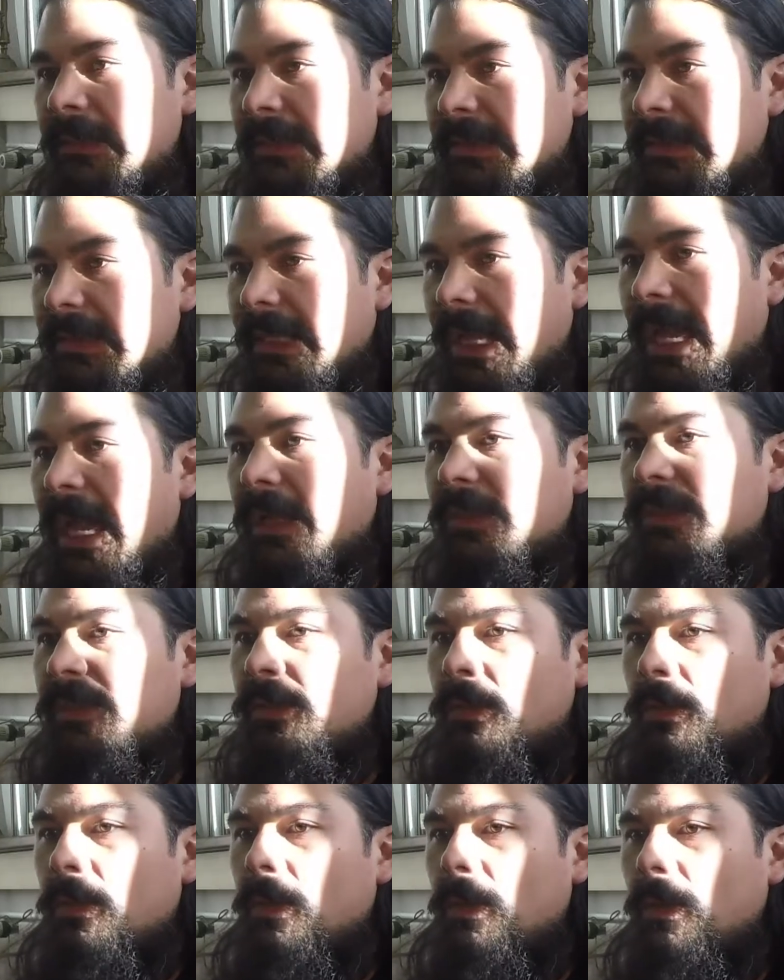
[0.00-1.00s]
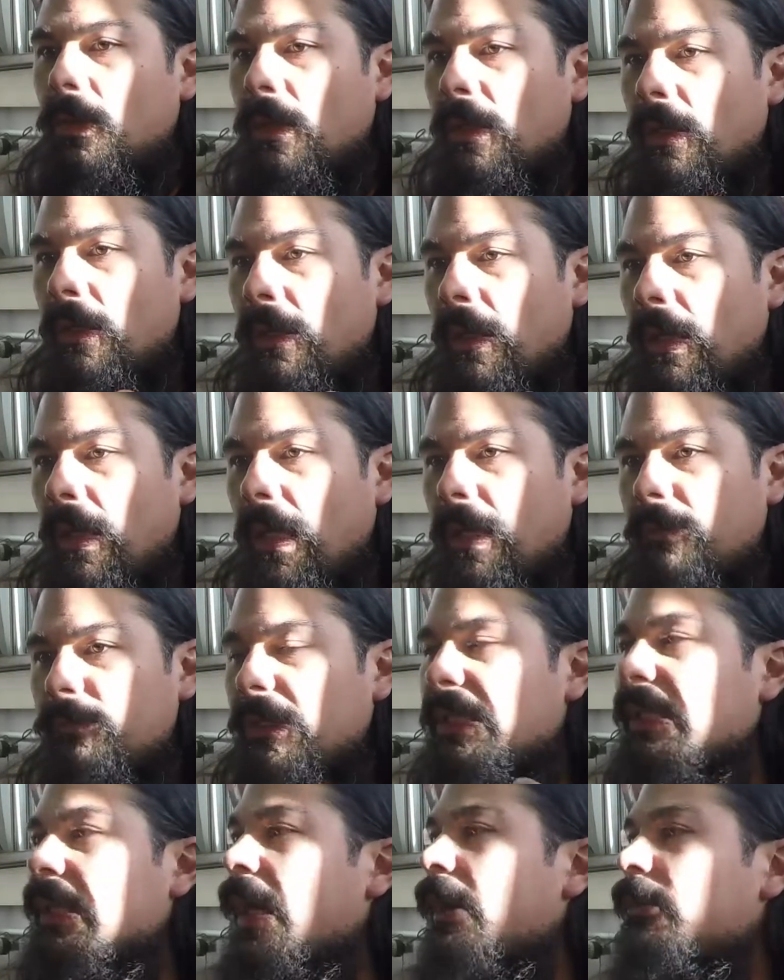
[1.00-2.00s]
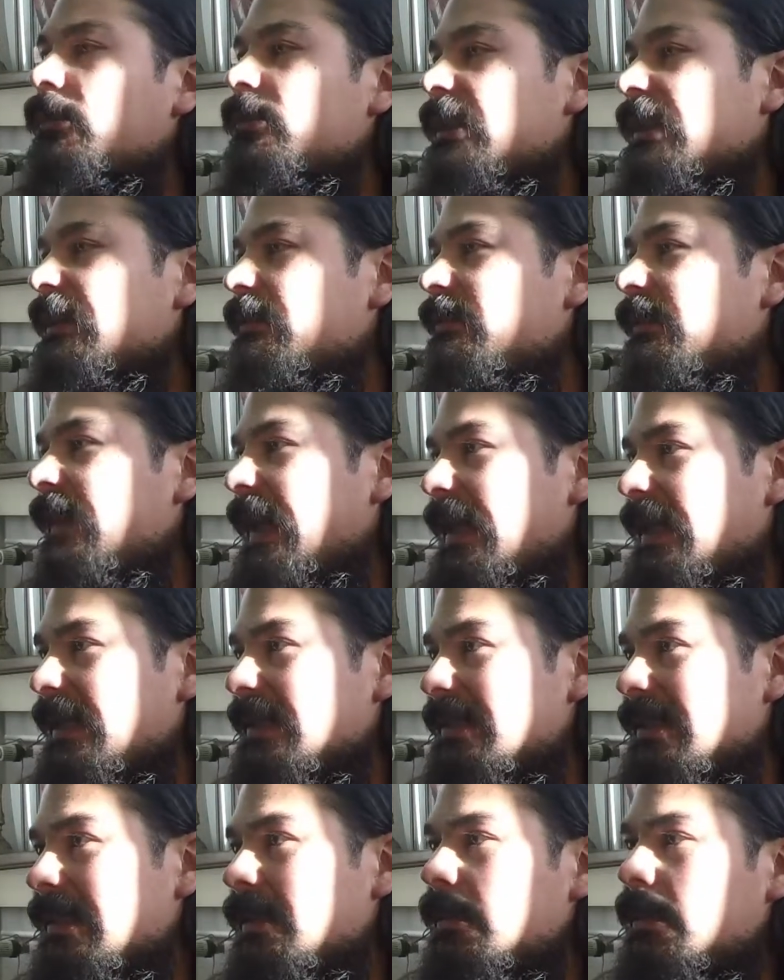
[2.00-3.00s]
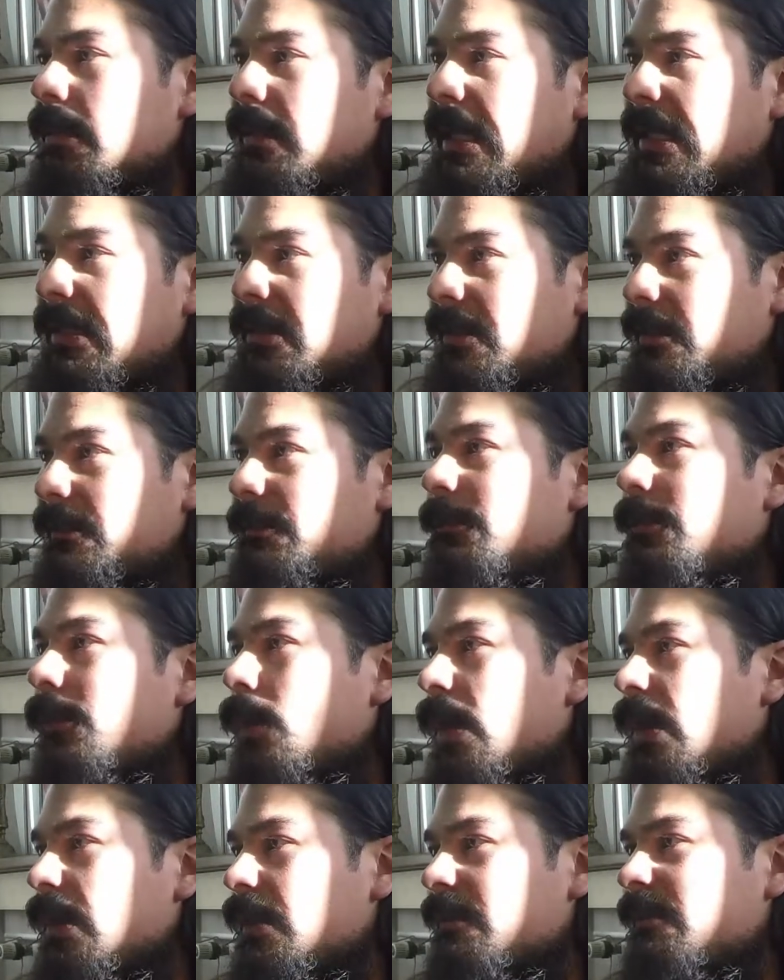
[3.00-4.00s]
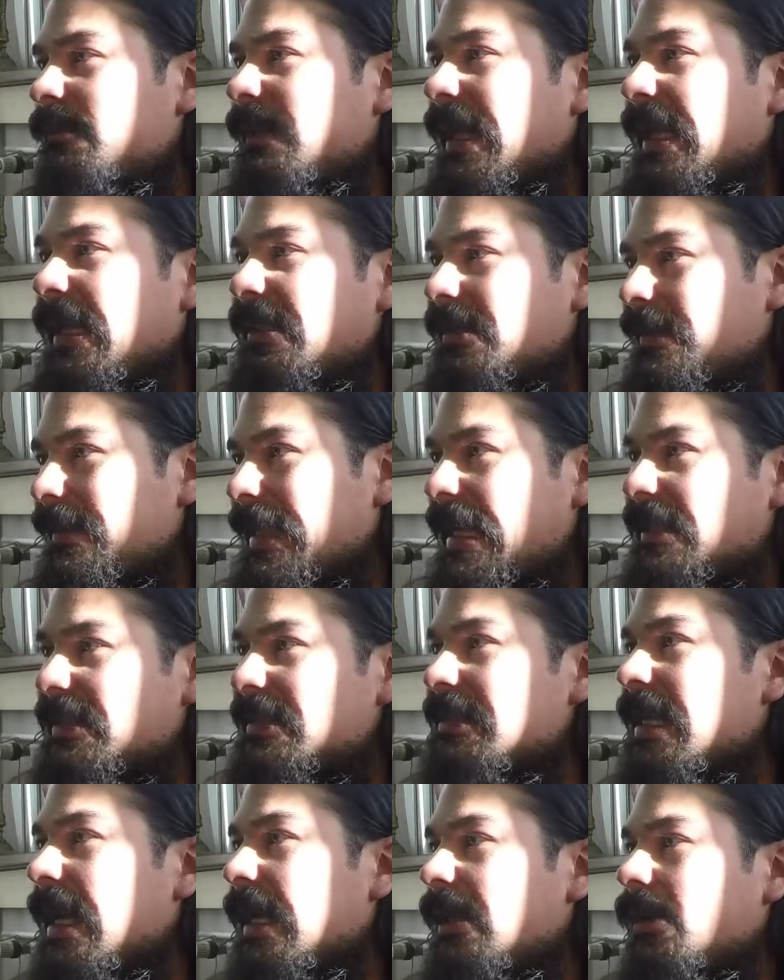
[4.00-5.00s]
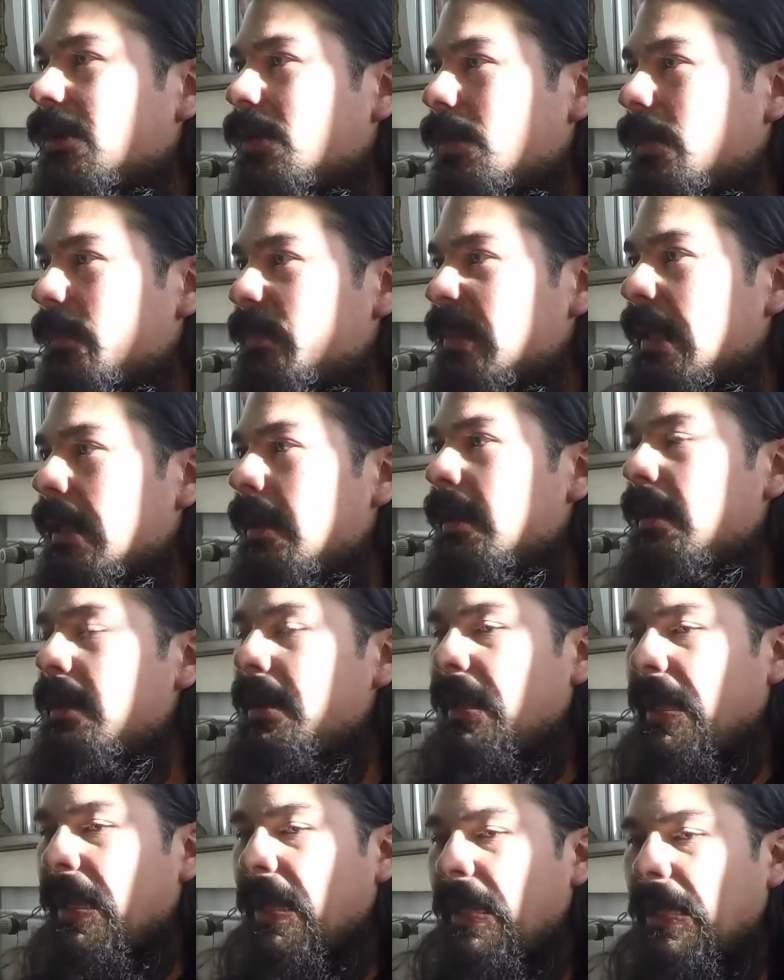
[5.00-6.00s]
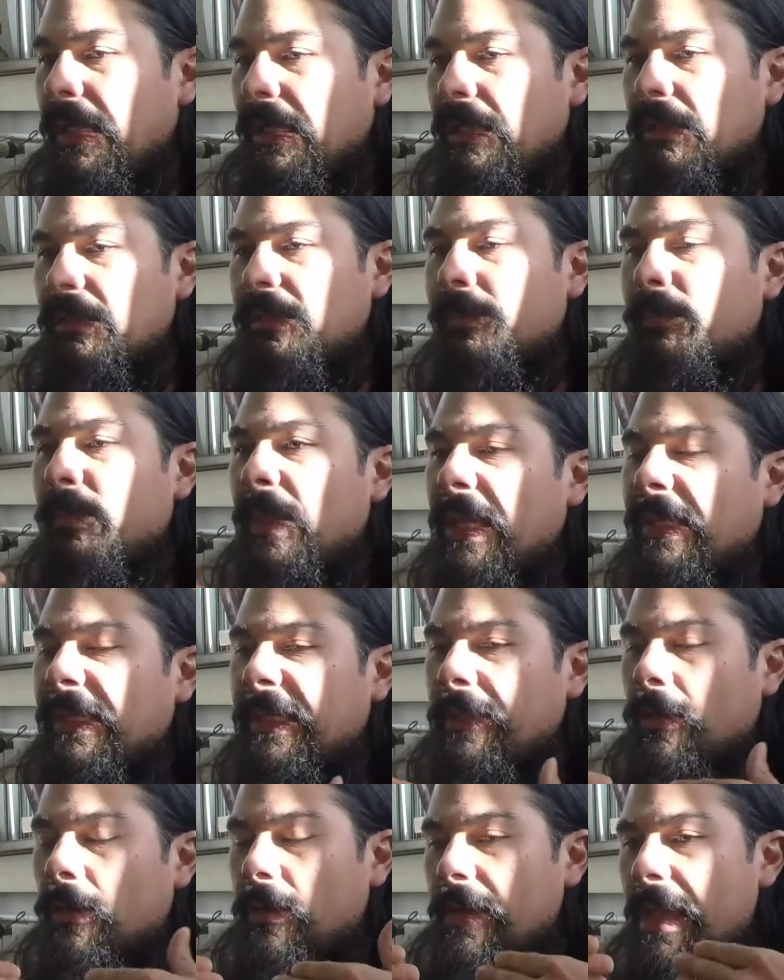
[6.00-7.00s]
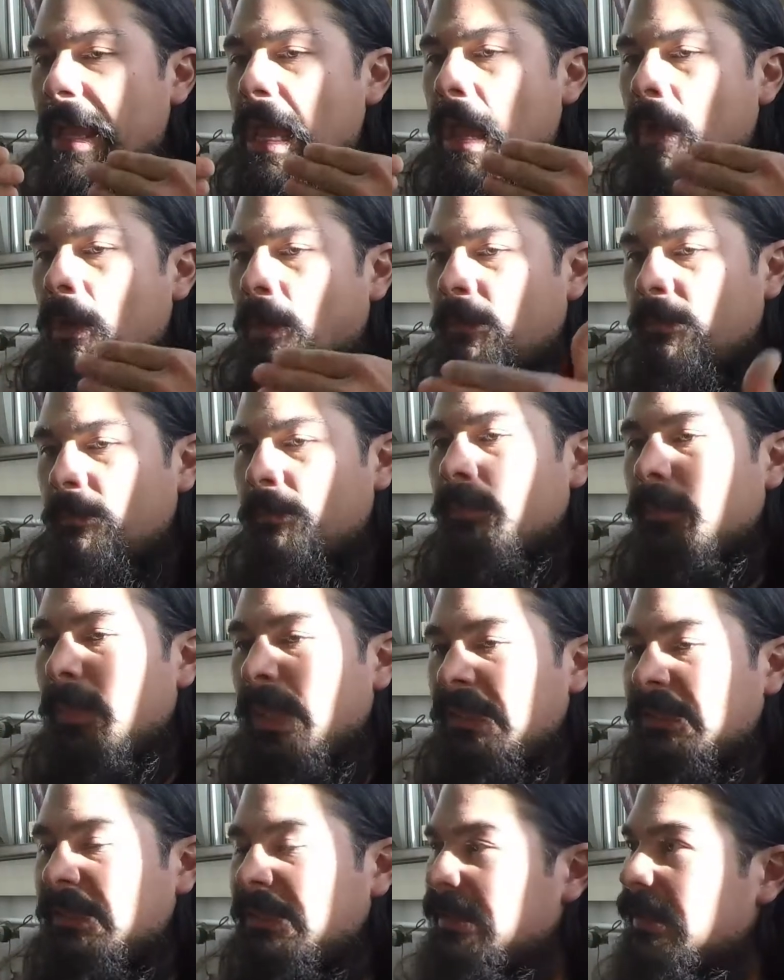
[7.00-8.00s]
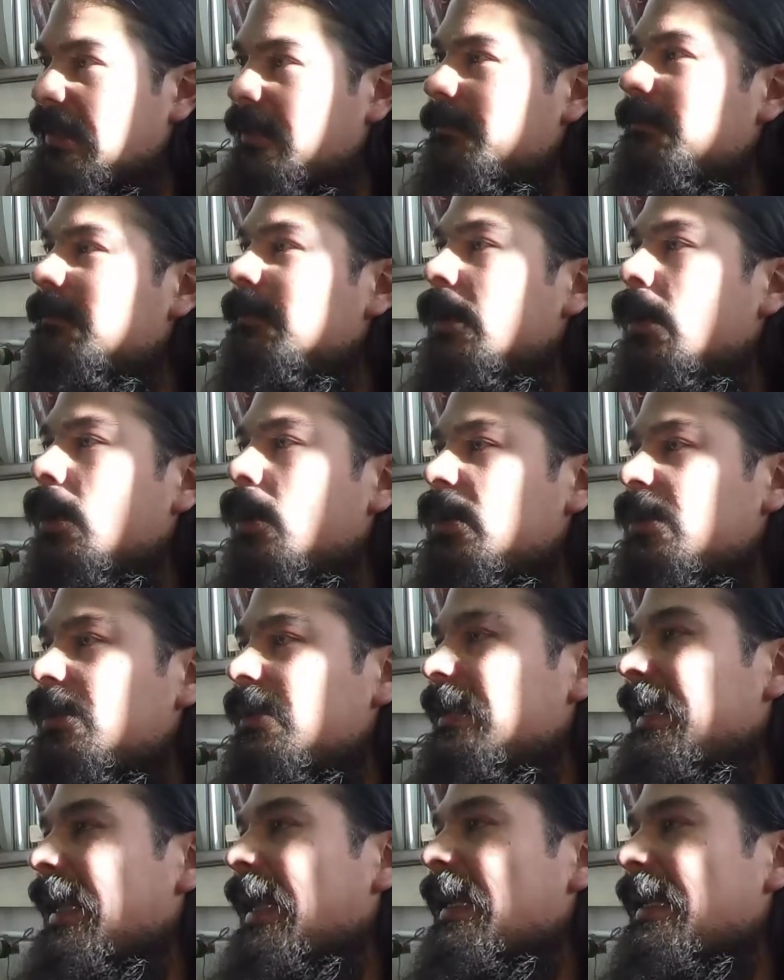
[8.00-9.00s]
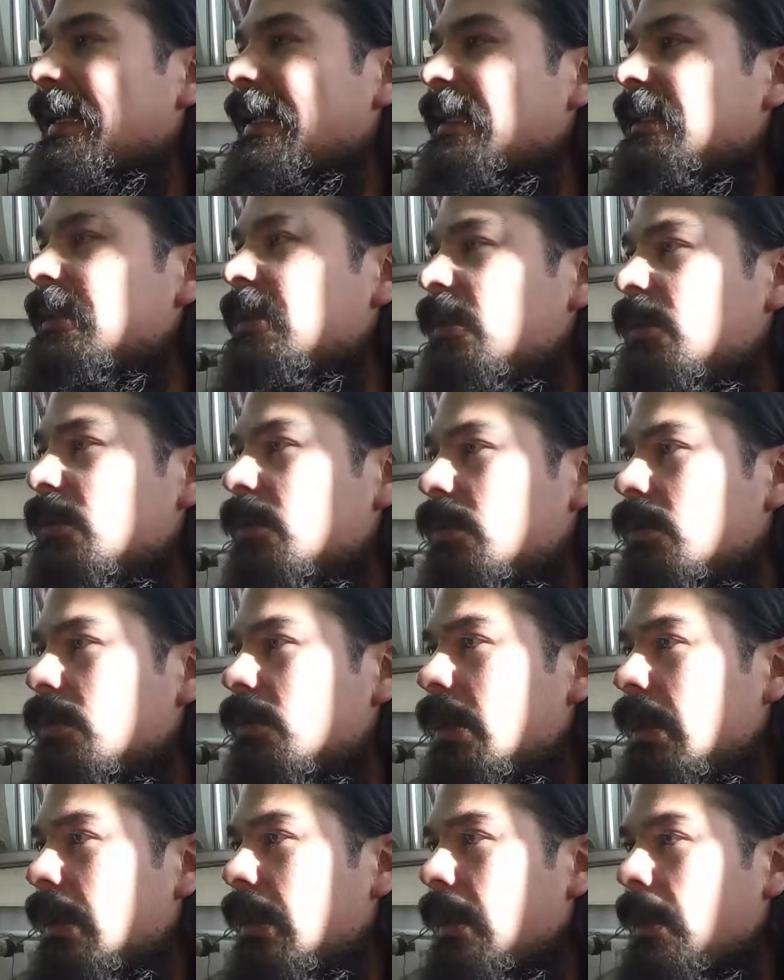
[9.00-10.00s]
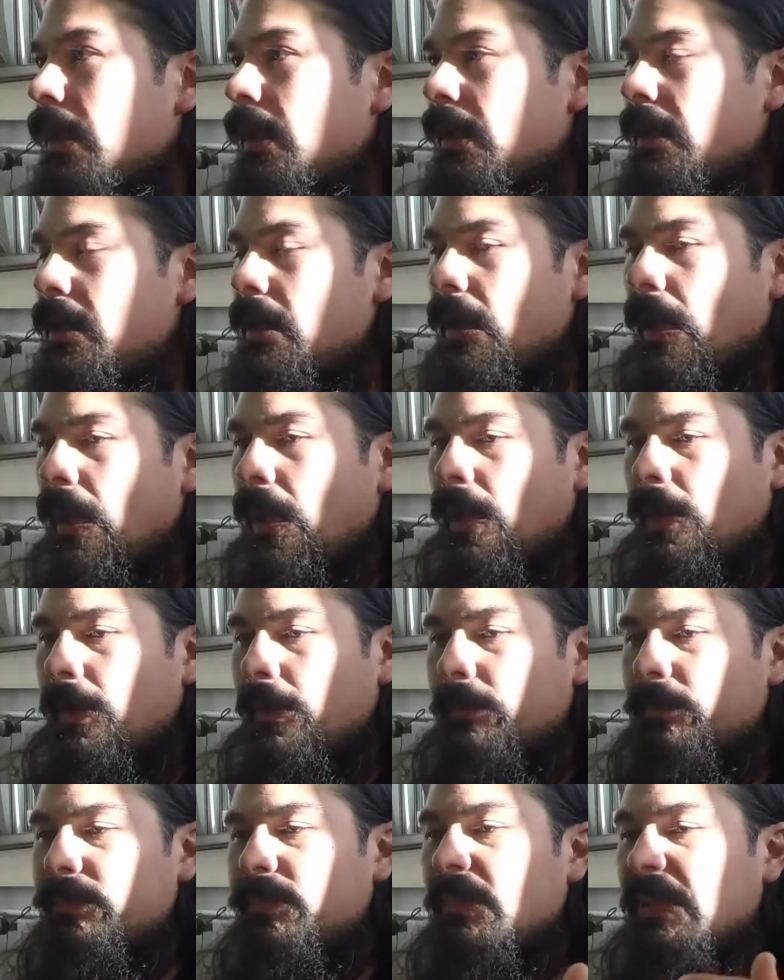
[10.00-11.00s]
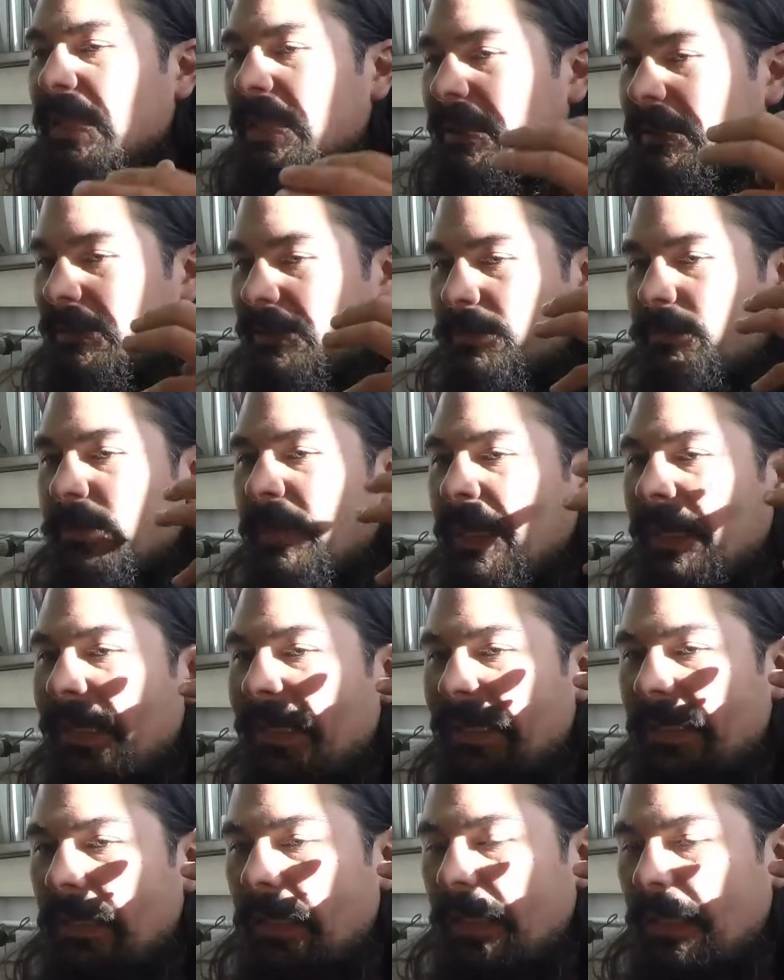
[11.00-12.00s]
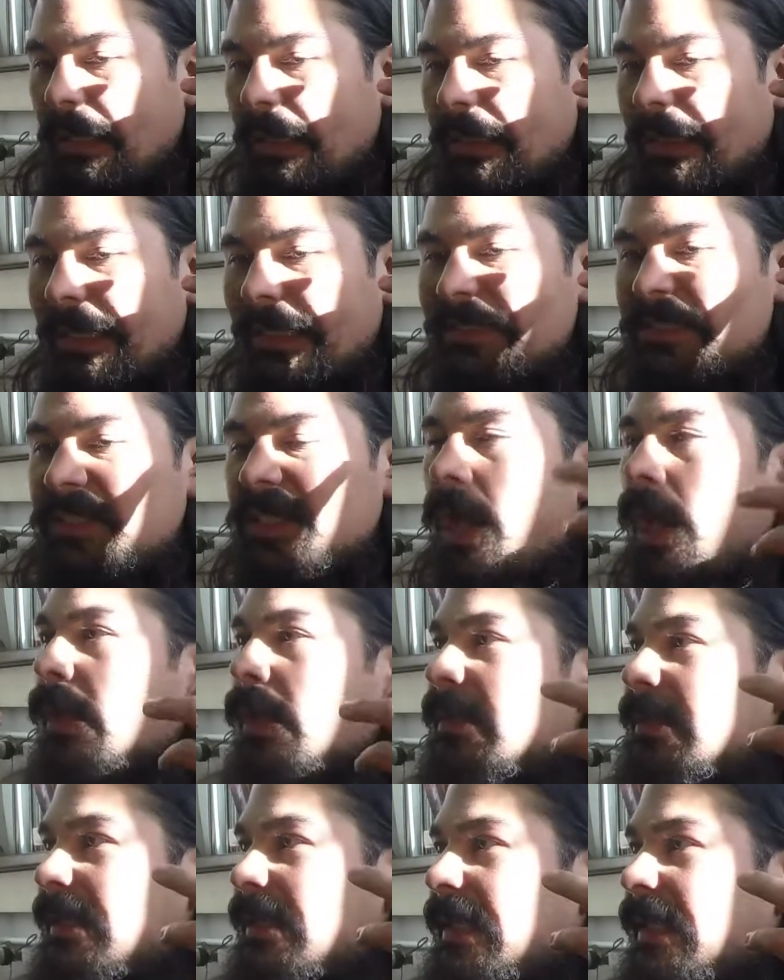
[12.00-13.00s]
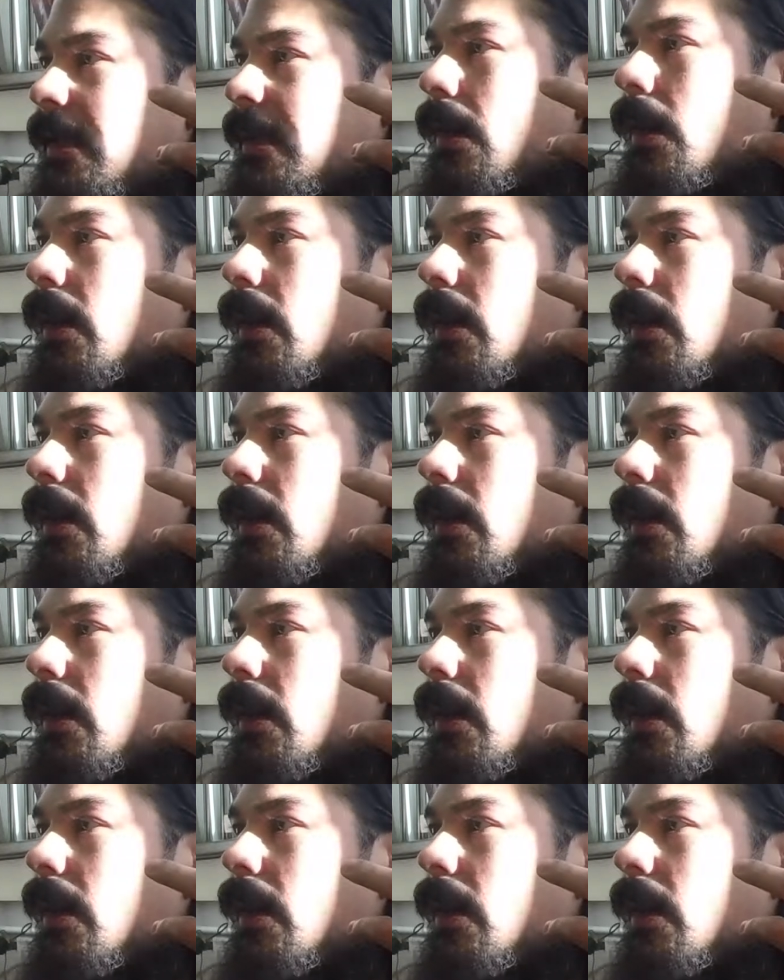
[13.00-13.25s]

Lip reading: the actual recovery phase. So that's the fourth phase of that cycle. And depending on how much into flow you get into, it's very exhausting